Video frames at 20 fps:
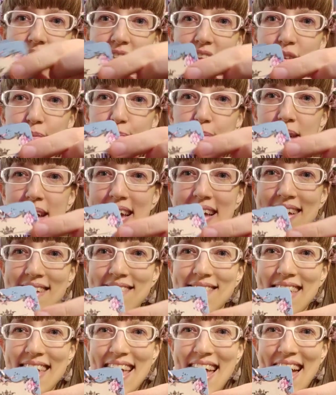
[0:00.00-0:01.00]
This
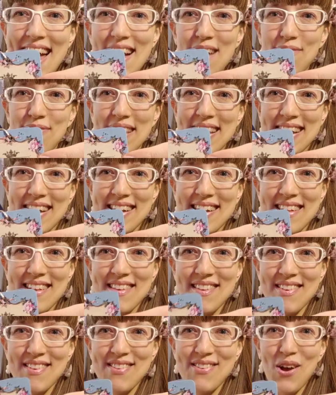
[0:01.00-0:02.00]
brand, they have like
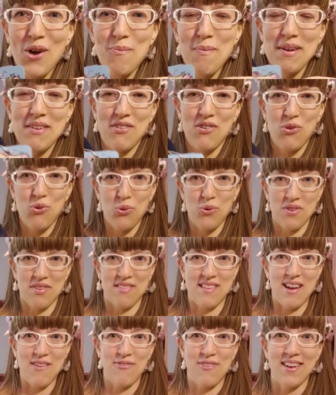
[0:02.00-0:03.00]
so much cool
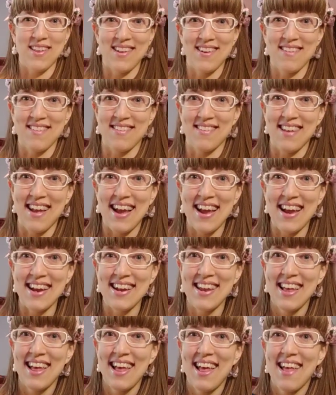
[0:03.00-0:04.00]
stuff on their
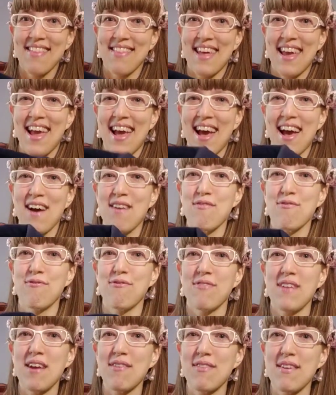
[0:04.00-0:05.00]
site. They have
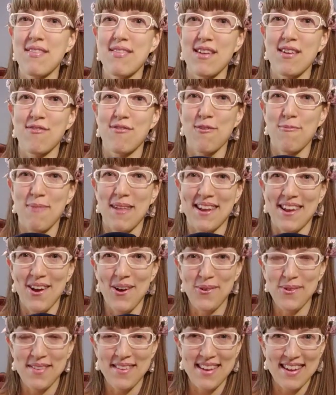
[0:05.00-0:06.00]
everything from
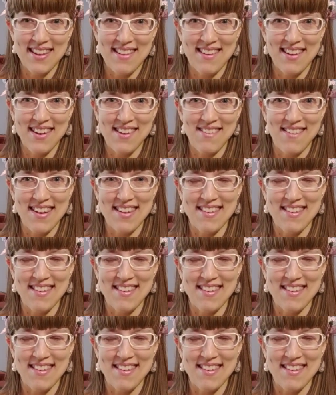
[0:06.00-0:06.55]
like OTT